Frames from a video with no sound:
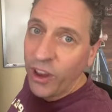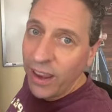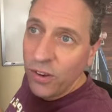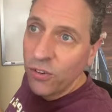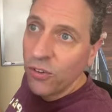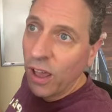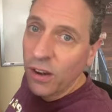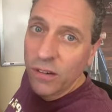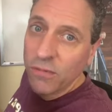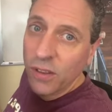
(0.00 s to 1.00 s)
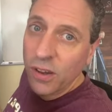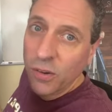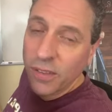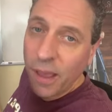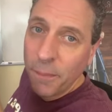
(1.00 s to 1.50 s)
Change, I don't really
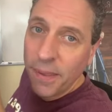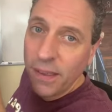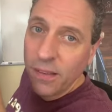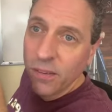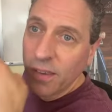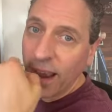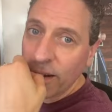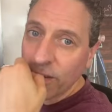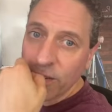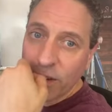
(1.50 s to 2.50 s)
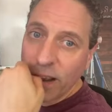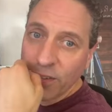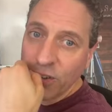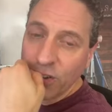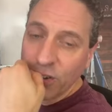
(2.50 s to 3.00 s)
know what that means. Characters don't
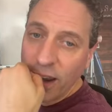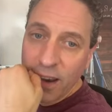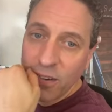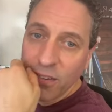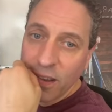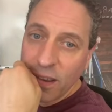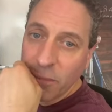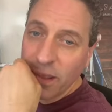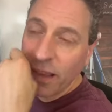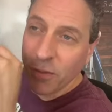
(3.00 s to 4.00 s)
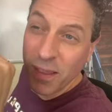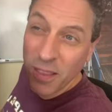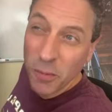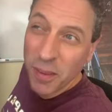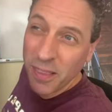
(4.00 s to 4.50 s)
have to change. They, I mean, they have to
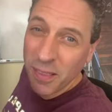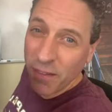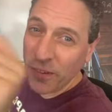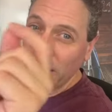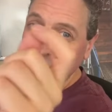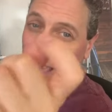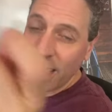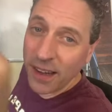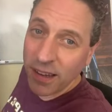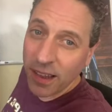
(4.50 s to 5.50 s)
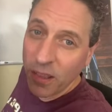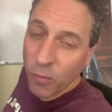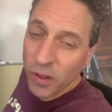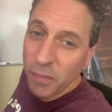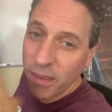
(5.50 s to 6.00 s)
be a little bit different at the end than
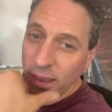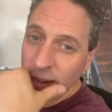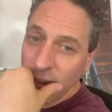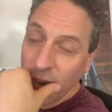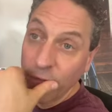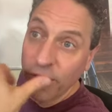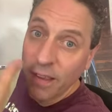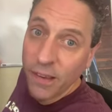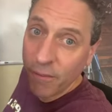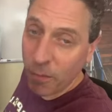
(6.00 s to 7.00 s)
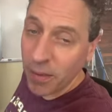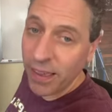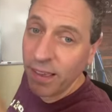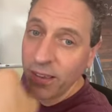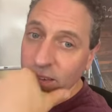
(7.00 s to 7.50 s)
they were in the beginning of the of the
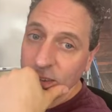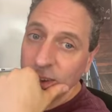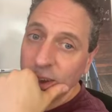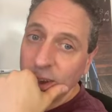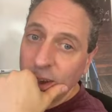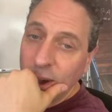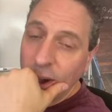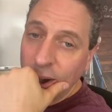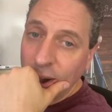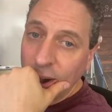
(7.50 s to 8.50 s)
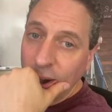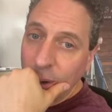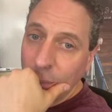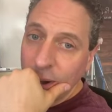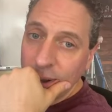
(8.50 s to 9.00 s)
piece.
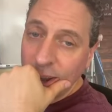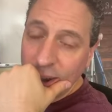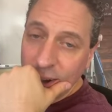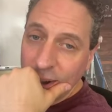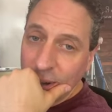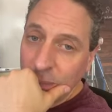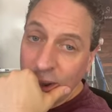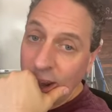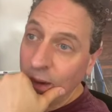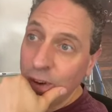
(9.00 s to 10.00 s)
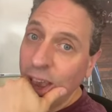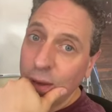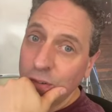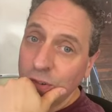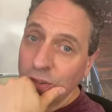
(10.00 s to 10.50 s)
Uh, but yeah, in every
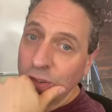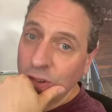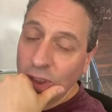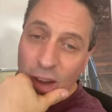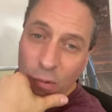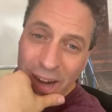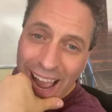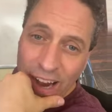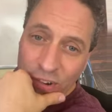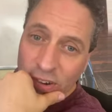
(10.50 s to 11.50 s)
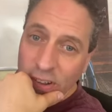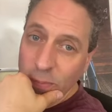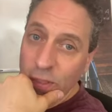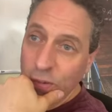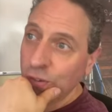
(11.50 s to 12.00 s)
action, I don't know what action
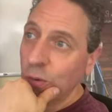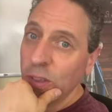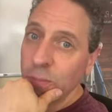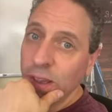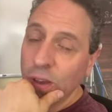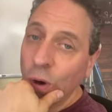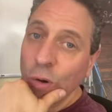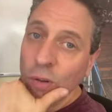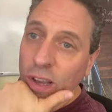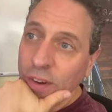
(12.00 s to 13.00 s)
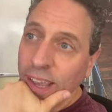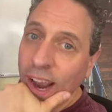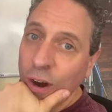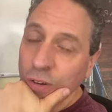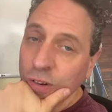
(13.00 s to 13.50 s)
is, but there should always be a goal. Every
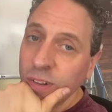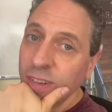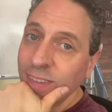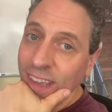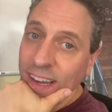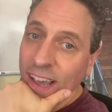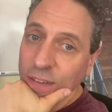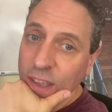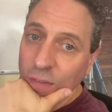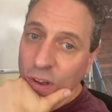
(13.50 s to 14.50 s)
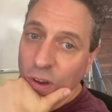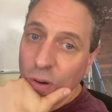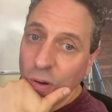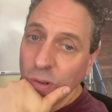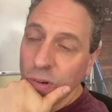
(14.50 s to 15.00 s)
character in the scene has to have a
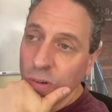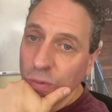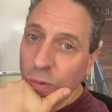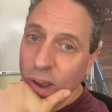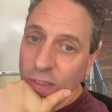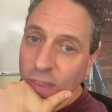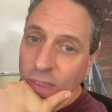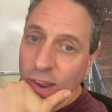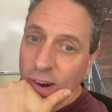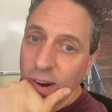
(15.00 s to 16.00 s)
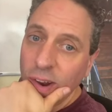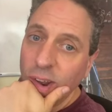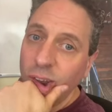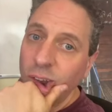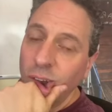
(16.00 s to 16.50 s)
goal or else why are they there?
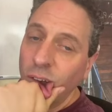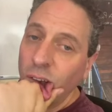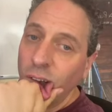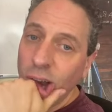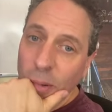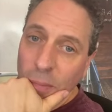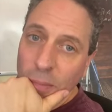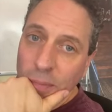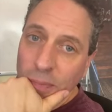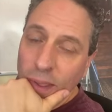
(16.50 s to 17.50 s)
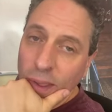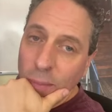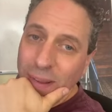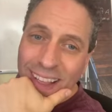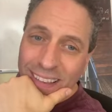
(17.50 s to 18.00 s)
Um,
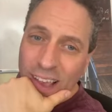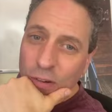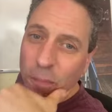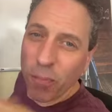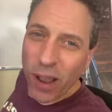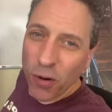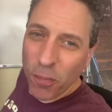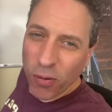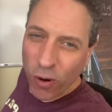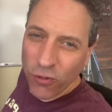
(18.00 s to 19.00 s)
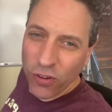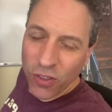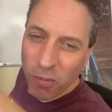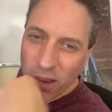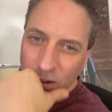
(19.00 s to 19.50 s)
But that's I don't I don't approach
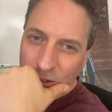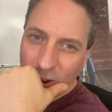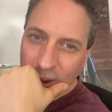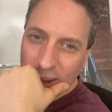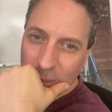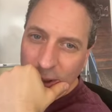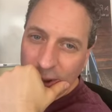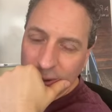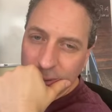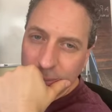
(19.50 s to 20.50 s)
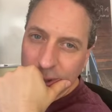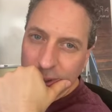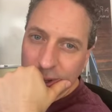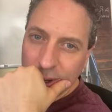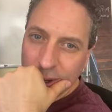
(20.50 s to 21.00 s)
it the way you're talking about.
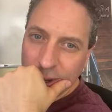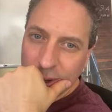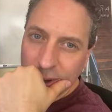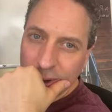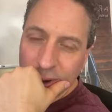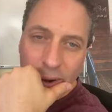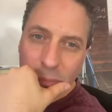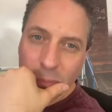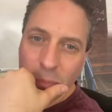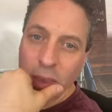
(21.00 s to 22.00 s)
But uh, I don't know.